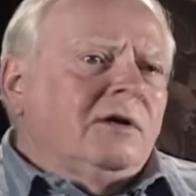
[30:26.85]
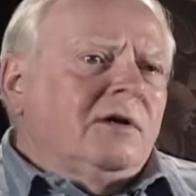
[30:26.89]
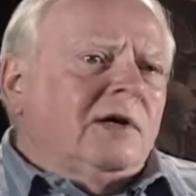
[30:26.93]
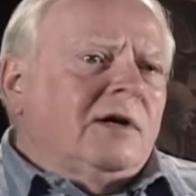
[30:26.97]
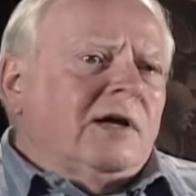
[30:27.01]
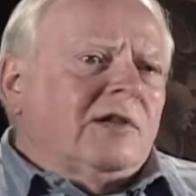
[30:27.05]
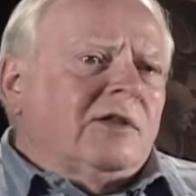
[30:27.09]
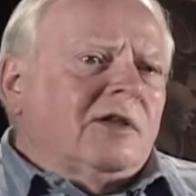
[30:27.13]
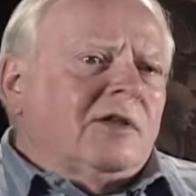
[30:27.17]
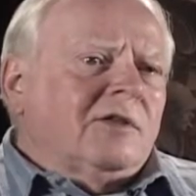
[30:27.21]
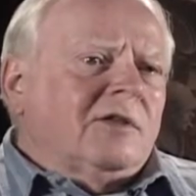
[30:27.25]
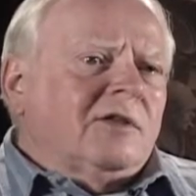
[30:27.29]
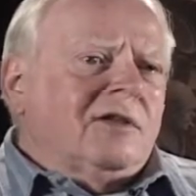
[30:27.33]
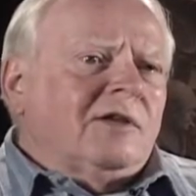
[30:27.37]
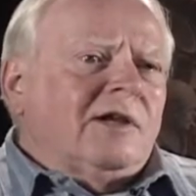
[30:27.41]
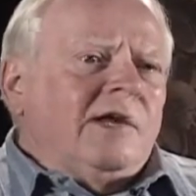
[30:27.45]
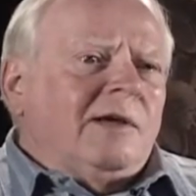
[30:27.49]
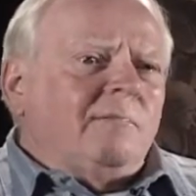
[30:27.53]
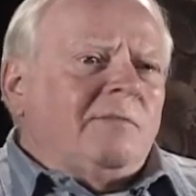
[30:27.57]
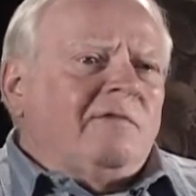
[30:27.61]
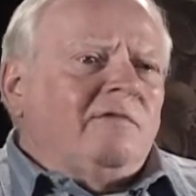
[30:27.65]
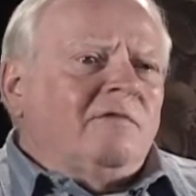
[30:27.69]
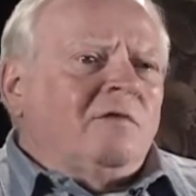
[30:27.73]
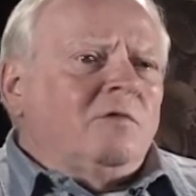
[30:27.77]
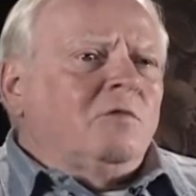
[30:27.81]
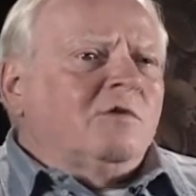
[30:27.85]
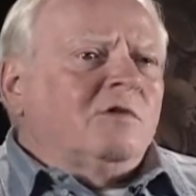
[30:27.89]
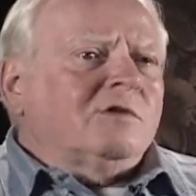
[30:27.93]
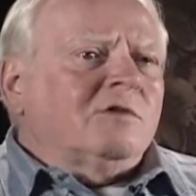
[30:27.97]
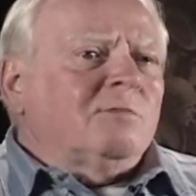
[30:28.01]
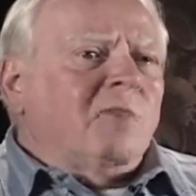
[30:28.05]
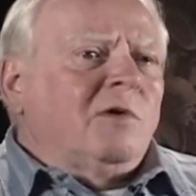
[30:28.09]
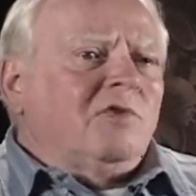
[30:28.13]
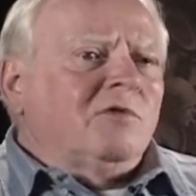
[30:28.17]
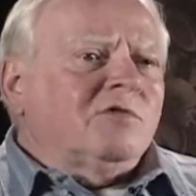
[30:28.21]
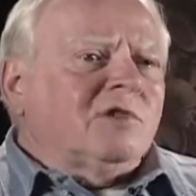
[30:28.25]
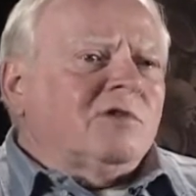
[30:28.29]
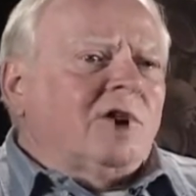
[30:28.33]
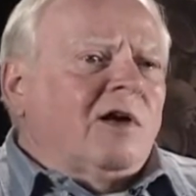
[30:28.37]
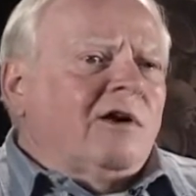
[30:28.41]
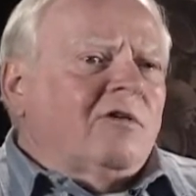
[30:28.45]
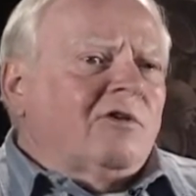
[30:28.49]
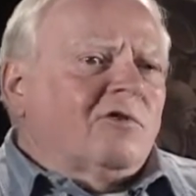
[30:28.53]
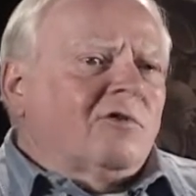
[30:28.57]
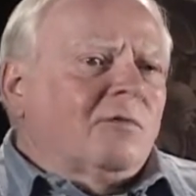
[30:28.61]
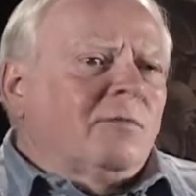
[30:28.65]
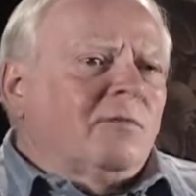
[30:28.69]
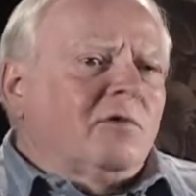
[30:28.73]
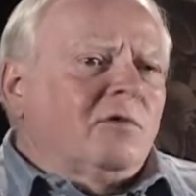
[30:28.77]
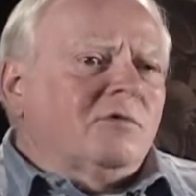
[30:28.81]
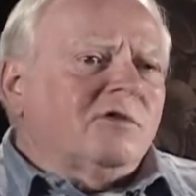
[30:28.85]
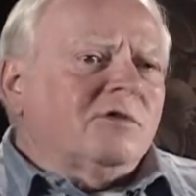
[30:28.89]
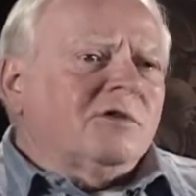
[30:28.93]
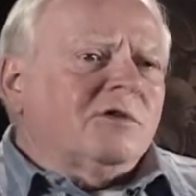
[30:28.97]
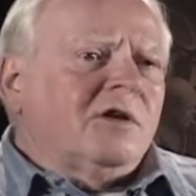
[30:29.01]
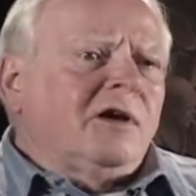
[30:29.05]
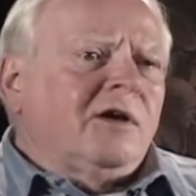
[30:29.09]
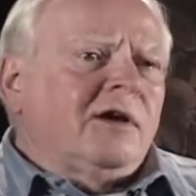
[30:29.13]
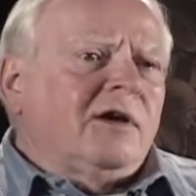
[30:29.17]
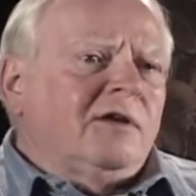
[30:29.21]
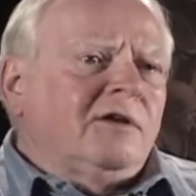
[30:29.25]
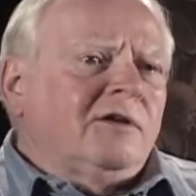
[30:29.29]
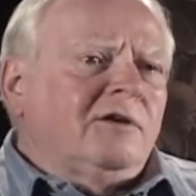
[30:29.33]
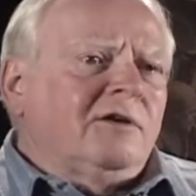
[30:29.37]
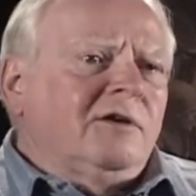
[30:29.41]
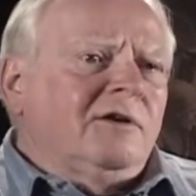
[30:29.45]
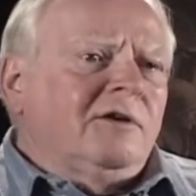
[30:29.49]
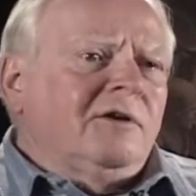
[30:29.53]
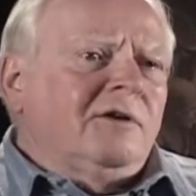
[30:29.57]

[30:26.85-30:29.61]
I think the name of it was Most Honorable Son.